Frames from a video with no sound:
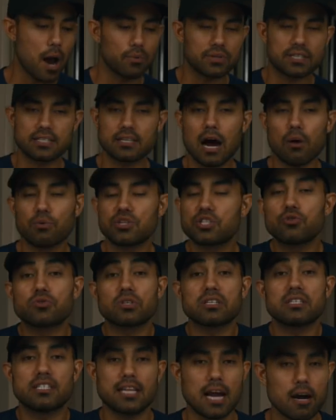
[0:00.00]
I would I was
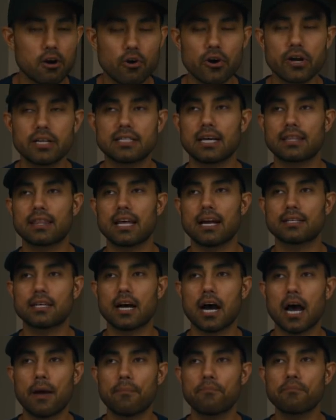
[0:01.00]
using steroids at that
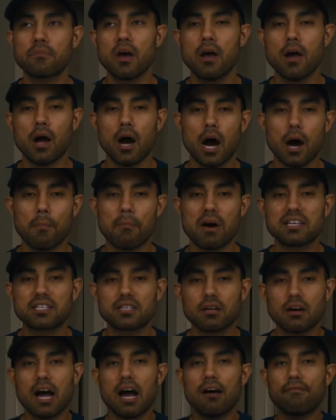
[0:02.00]
time. Um, I still